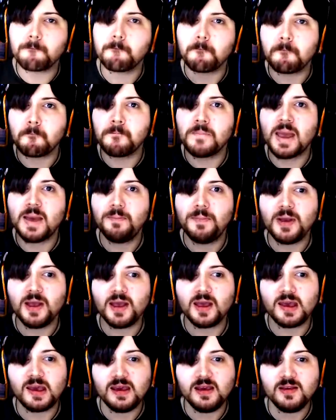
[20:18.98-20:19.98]
Maybe
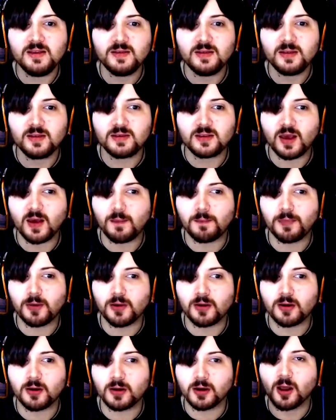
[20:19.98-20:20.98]
he's the temple
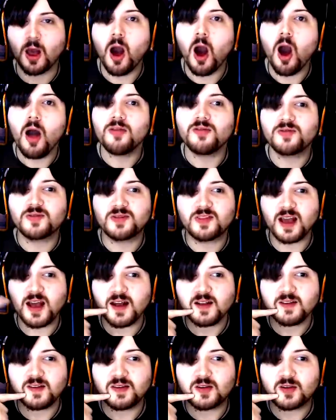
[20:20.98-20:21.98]
guard.
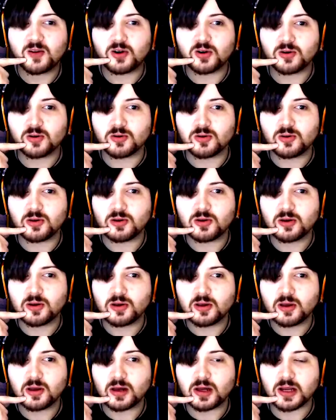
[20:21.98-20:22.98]
That's cool.
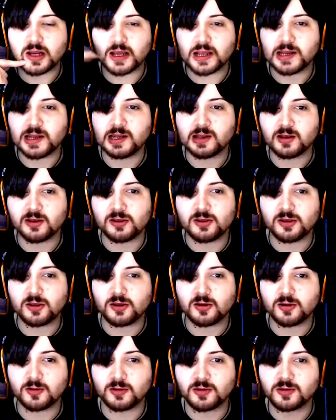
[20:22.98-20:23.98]
And highly
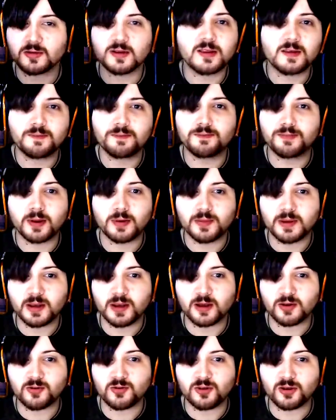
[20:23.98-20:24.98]
logical, so it's probably
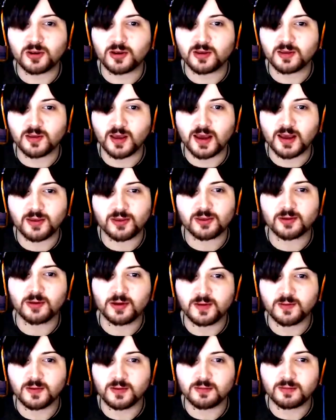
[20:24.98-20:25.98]
not true because I thought
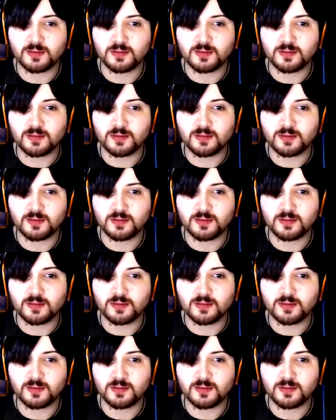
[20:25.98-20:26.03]
of it.